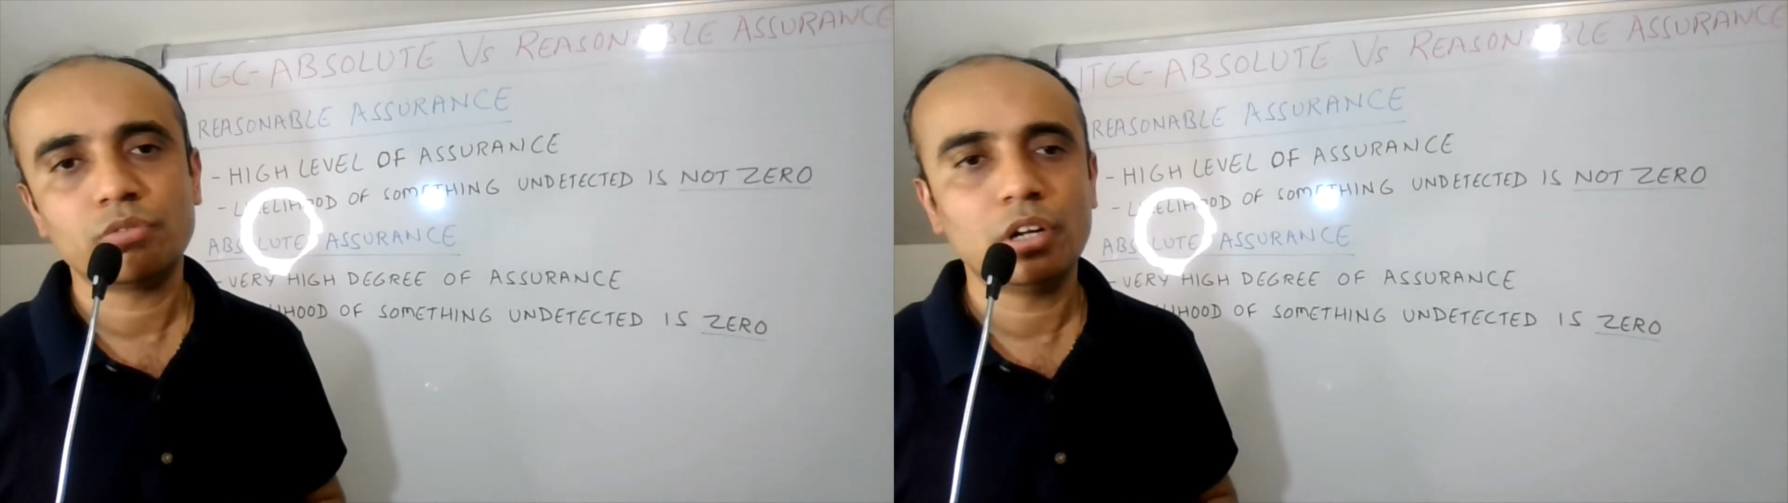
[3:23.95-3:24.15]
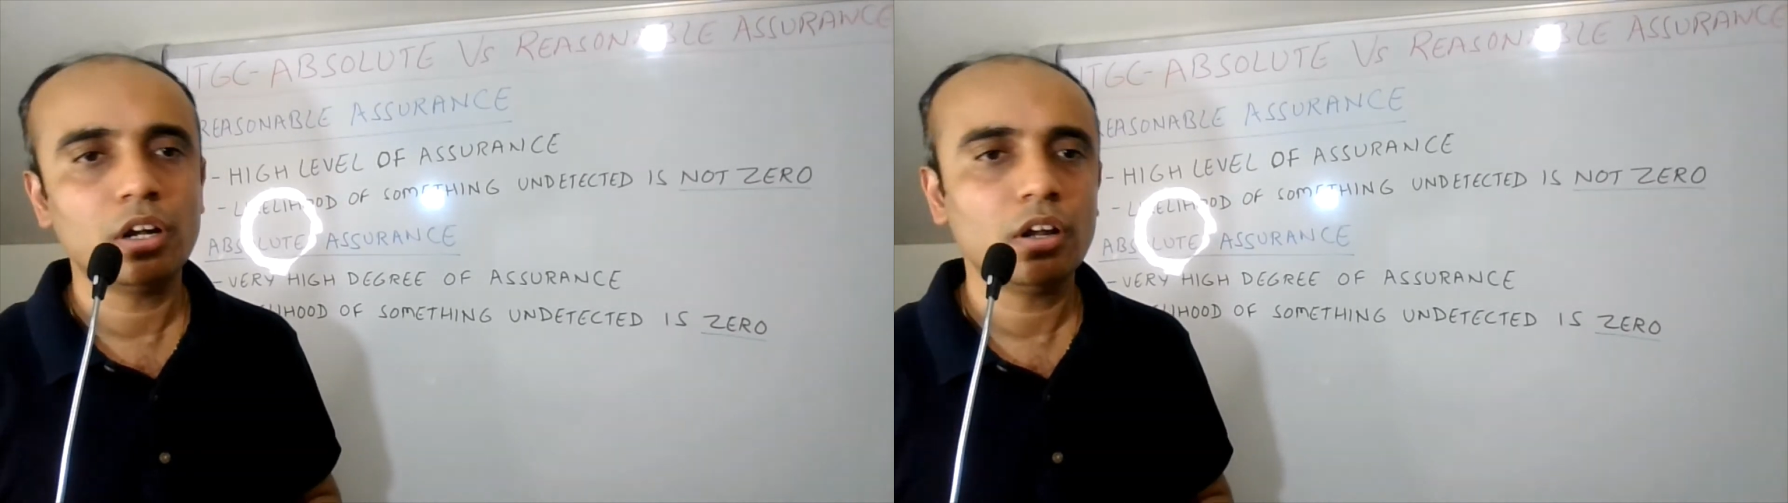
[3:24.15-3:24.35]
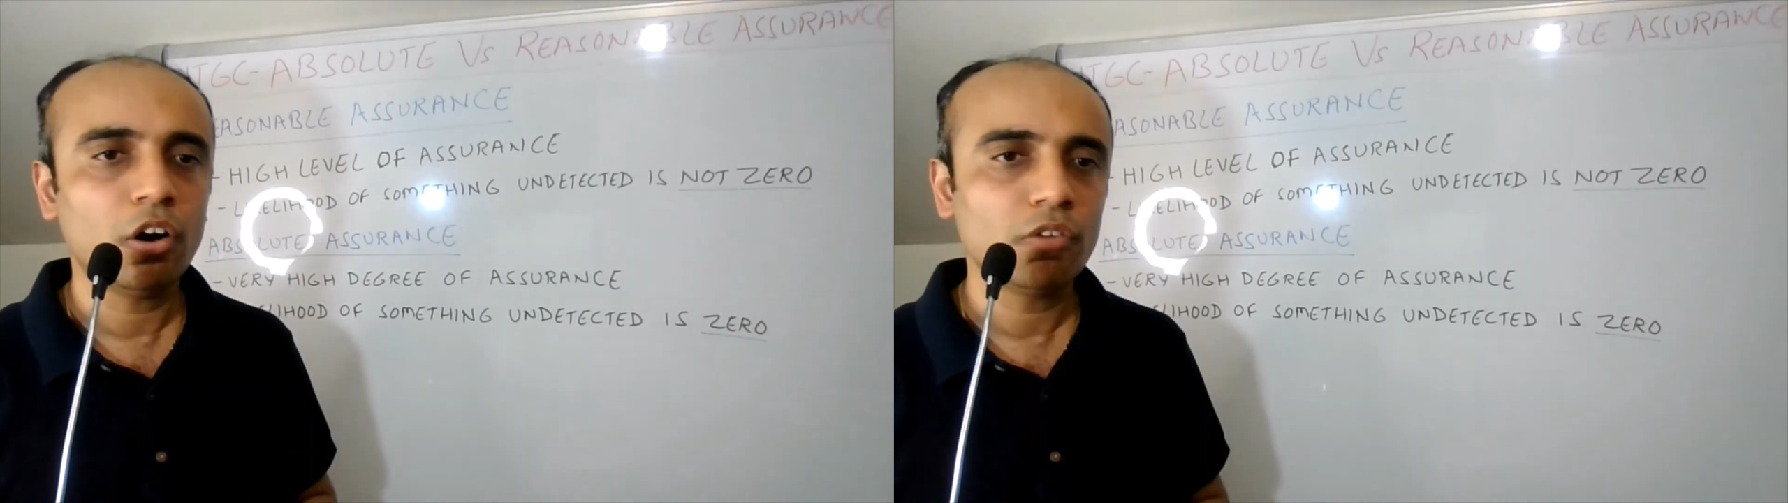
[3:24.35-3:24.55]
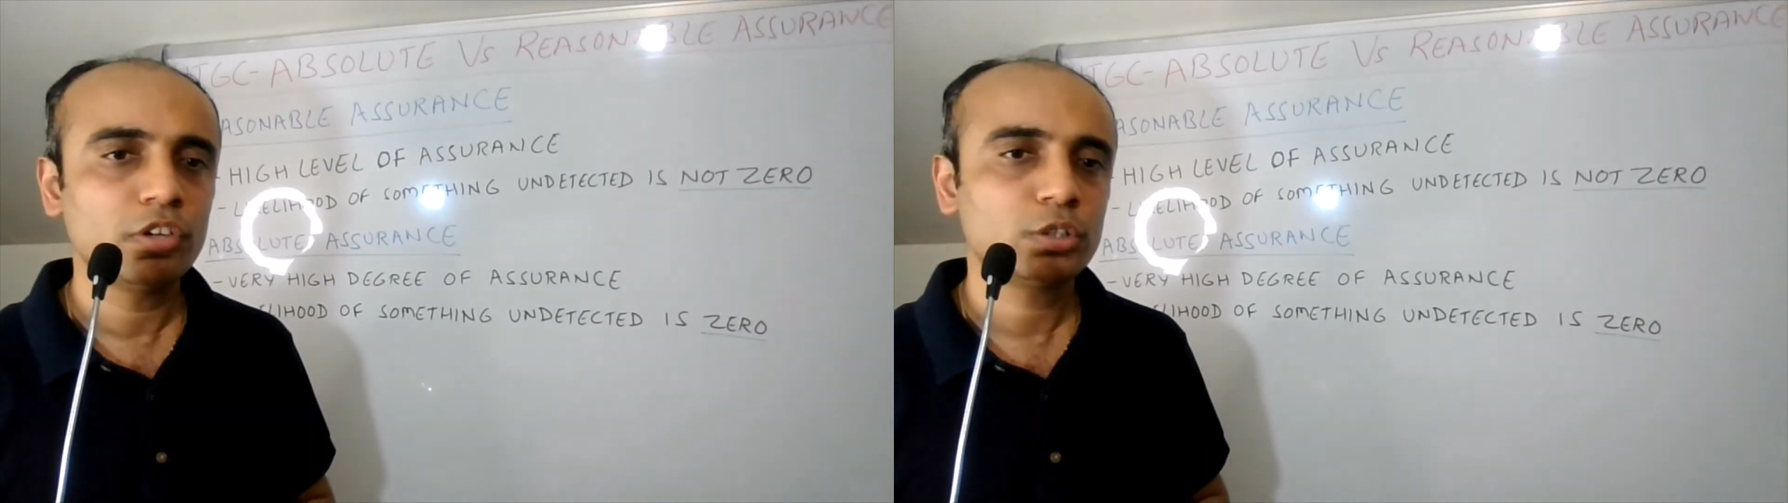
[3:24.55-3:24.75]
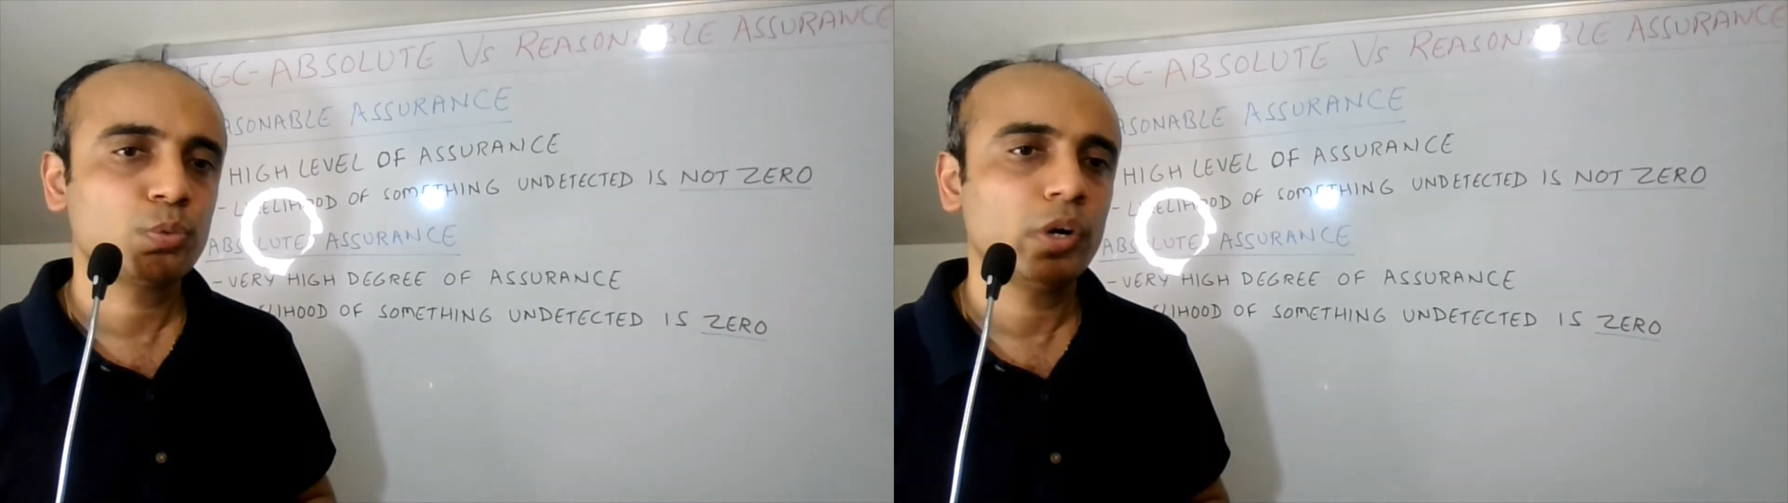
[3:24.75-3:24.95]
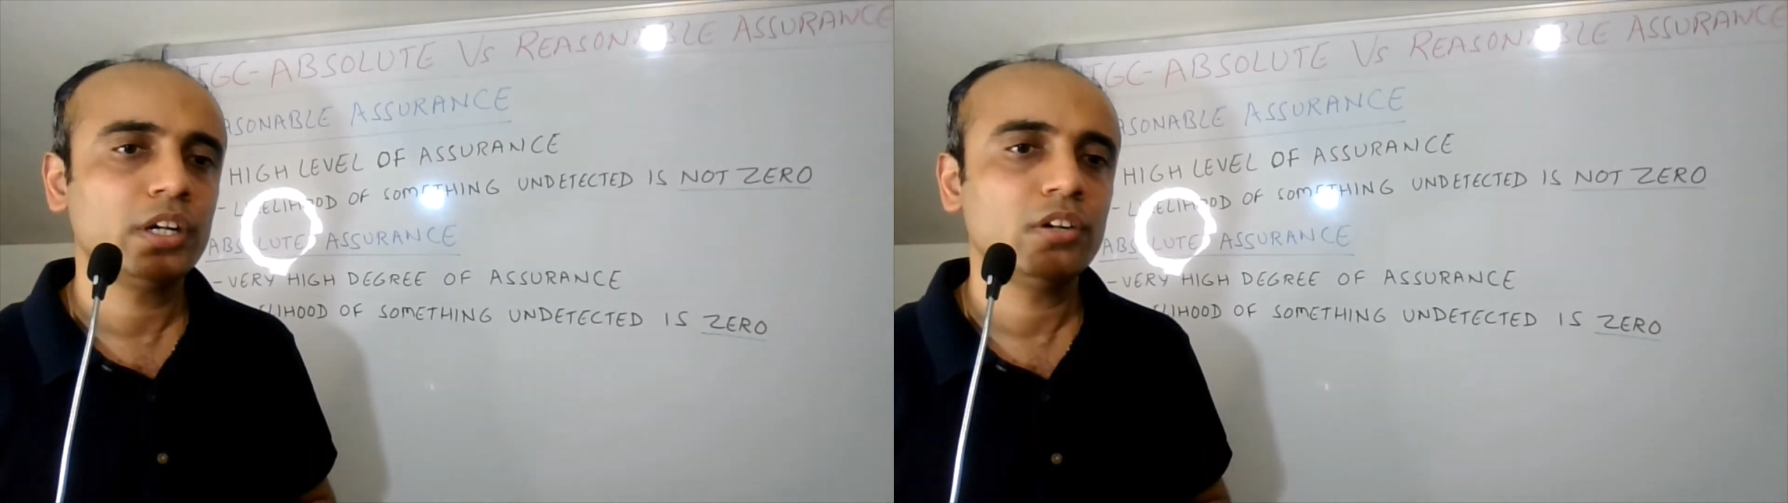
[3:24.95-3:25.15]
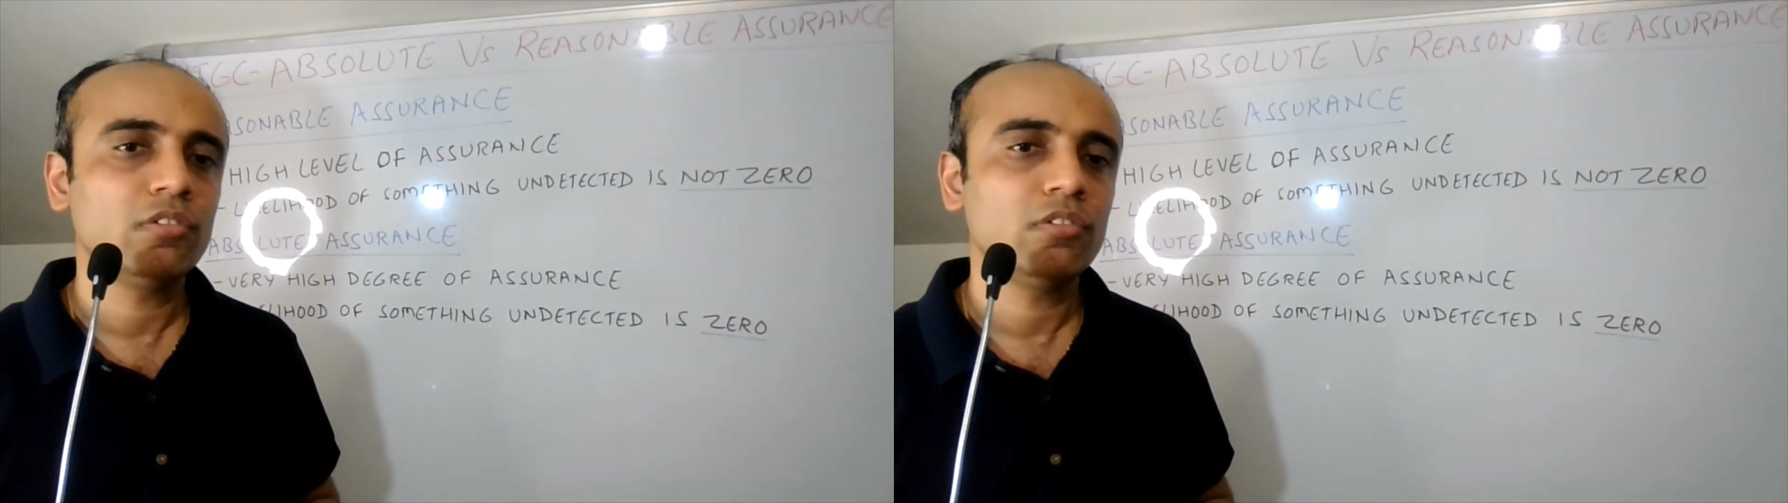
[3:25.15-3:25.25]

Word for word: will always provide